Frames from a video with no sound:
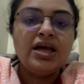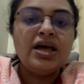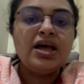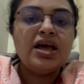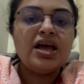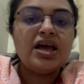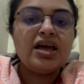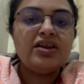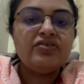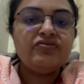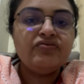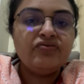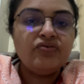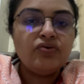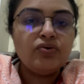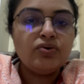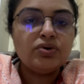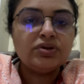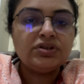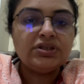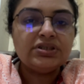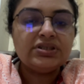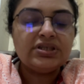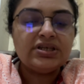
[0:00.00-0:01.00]
And
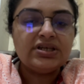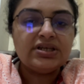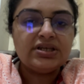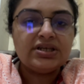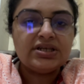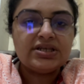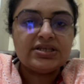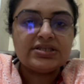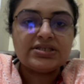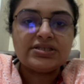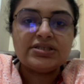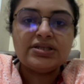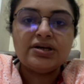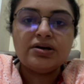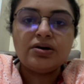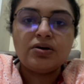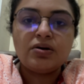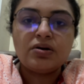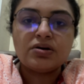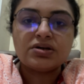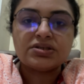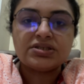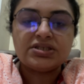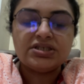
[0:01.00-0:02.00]
fourth thing is the
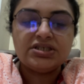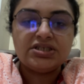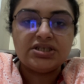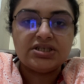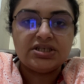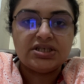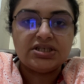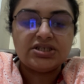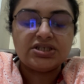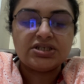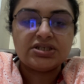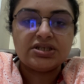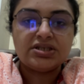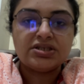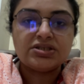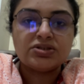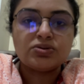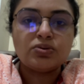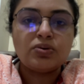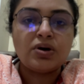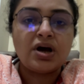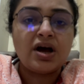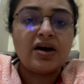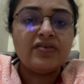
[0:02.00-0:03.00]
oxygenation. So
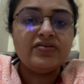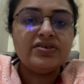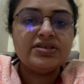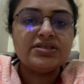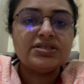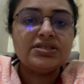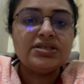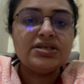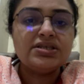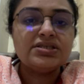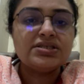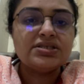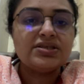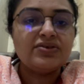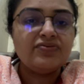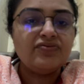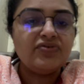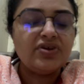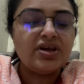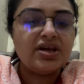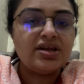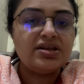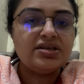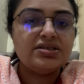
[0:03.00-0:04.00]
how is the
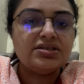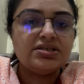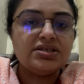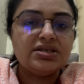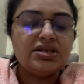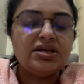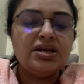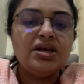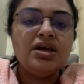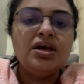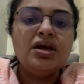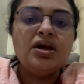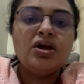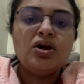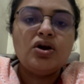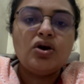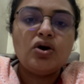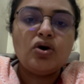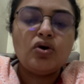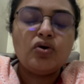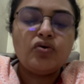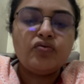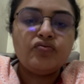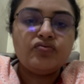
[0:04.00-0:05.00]
severity
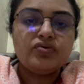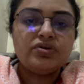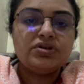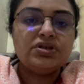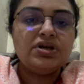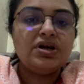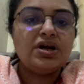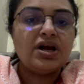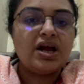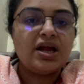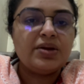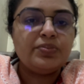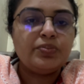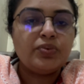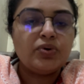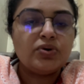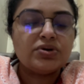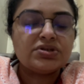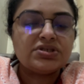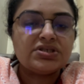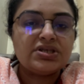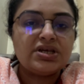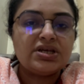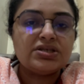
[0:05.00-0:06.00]
of the
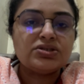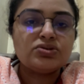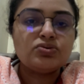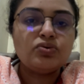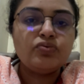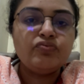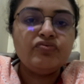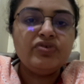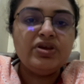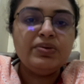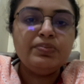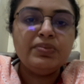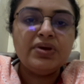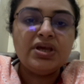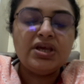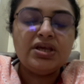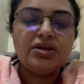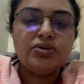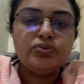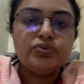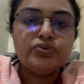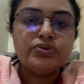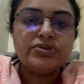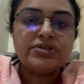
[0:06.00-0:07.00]
hypoxia? So we may
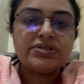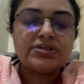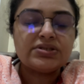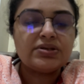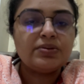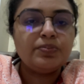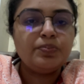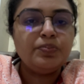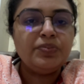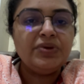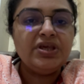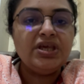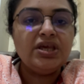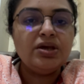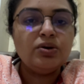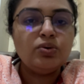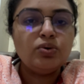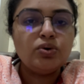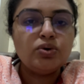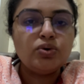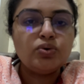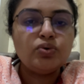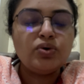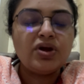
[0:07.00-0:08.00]
use
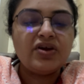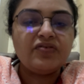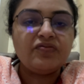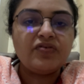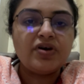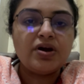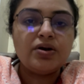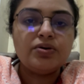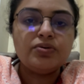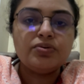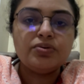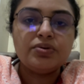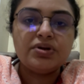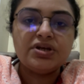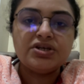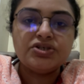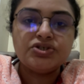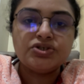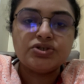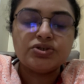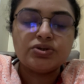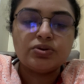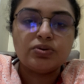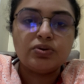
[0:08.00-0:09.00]
PaO2 FiO2
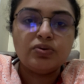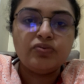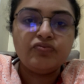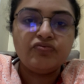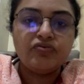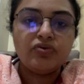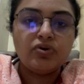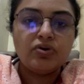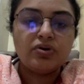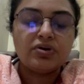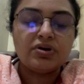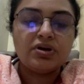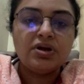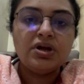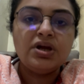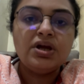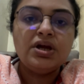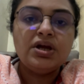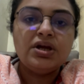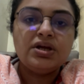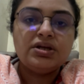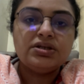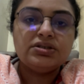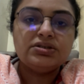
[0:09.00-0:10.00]
ratio for
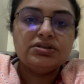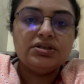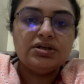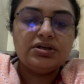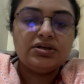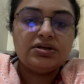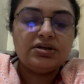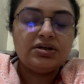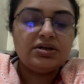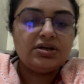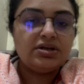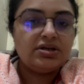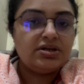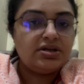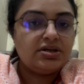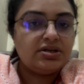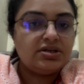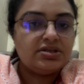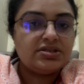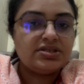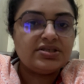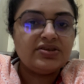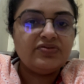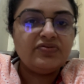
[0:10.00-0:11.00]
the
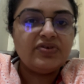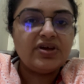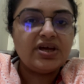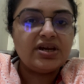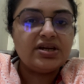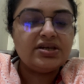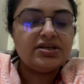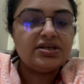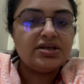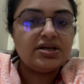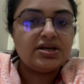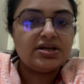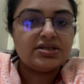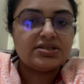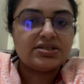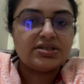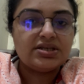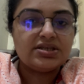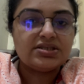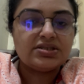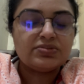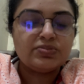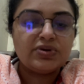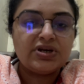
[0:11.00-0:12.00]
severity
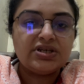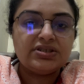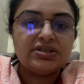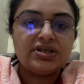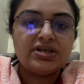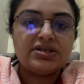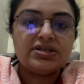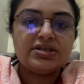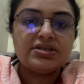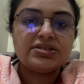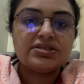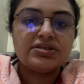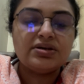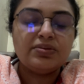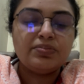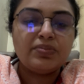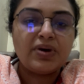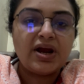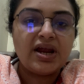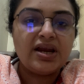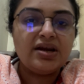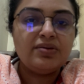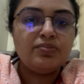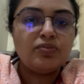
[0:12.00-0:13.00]
assessment, that is the
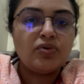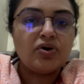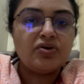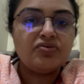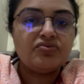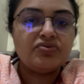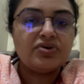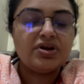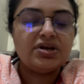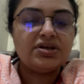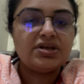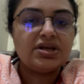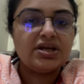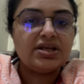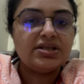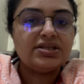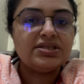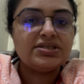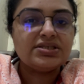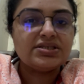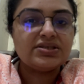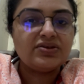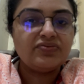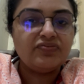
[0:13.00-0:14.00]
mild, moderate and
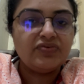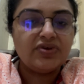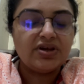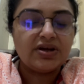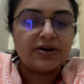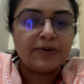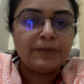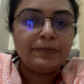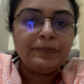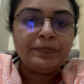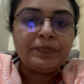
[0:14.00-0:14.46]
severe.